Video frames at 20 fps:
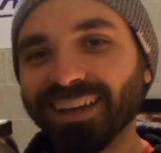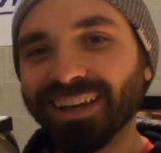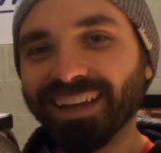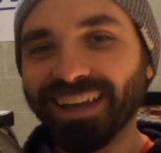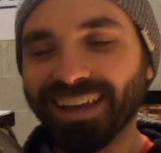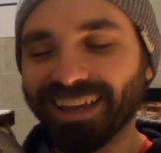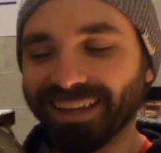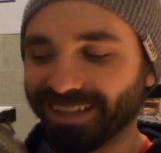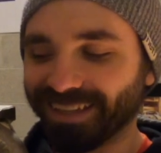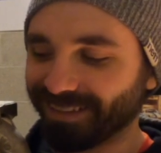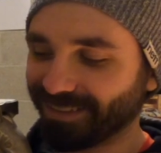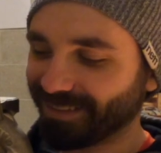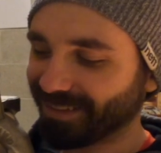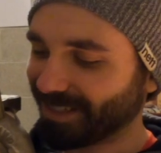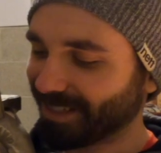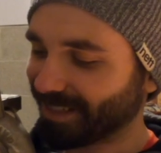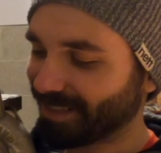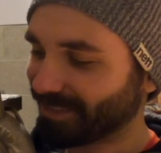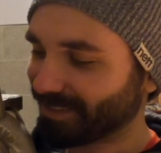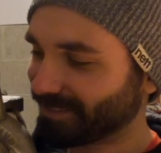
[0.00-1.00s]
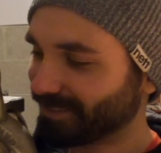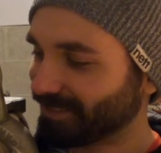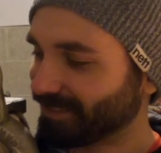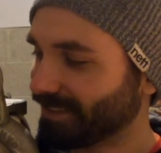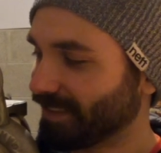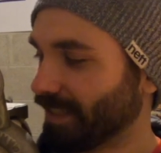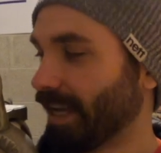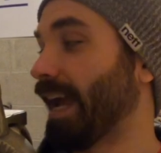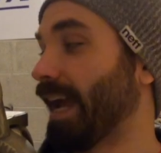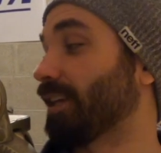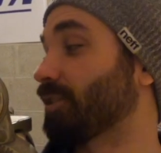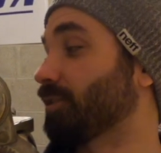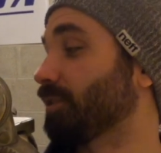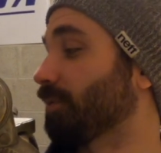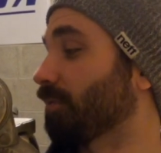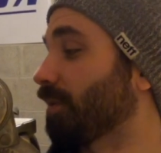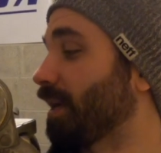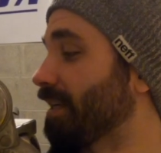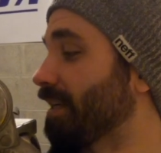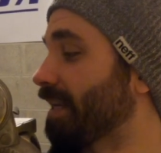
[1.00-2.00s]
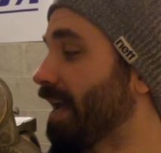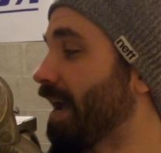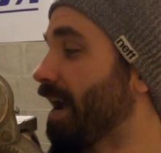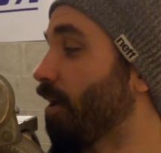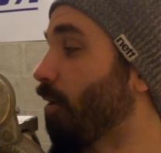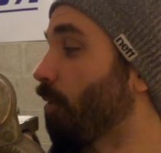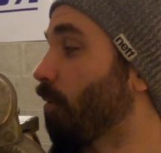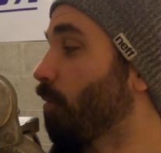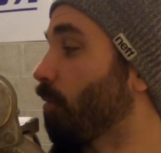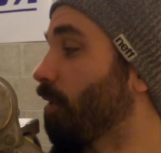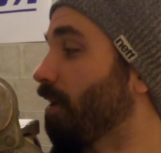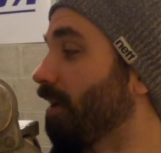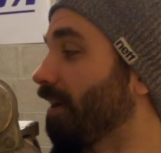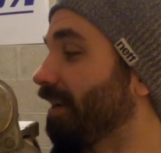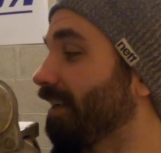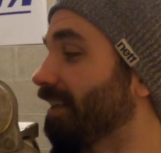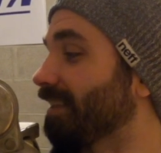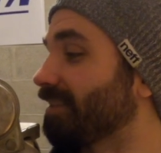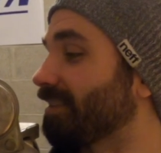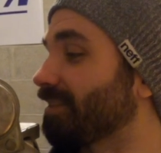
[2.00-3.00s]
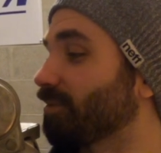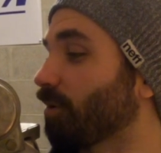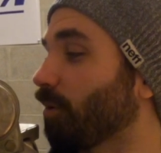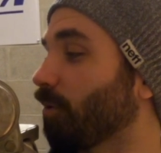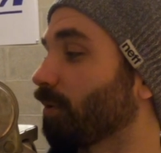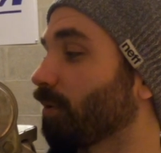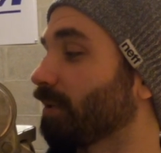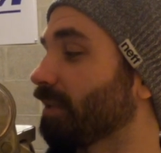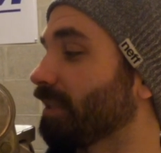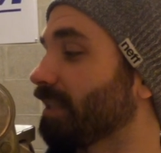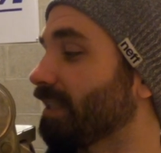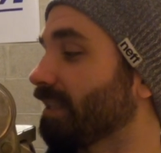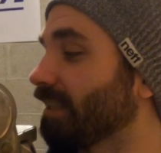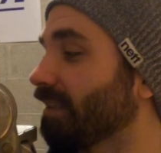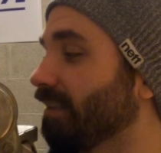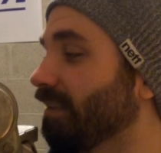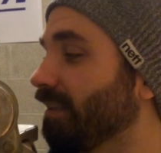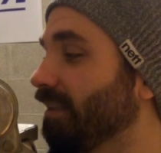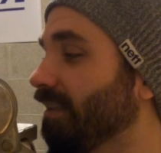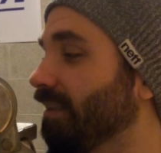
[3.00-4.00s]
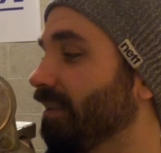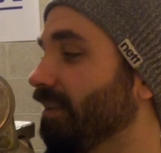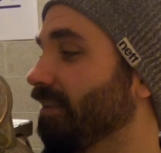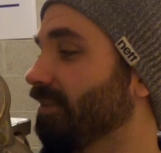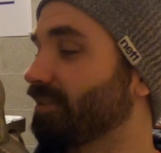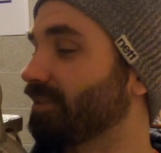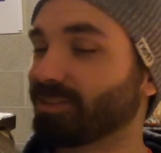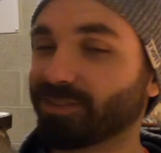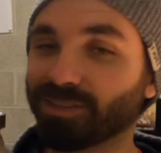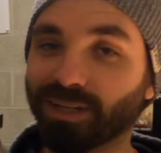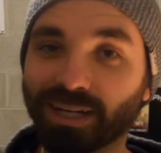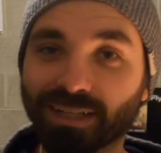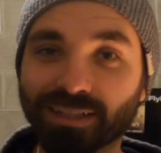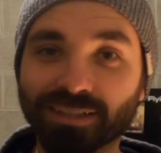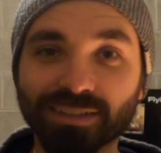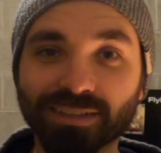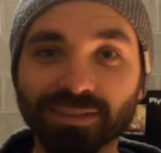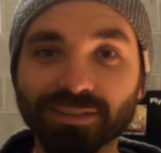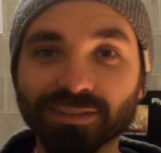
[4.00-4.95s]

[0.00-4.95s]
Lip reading: And actually right now it's totally stuck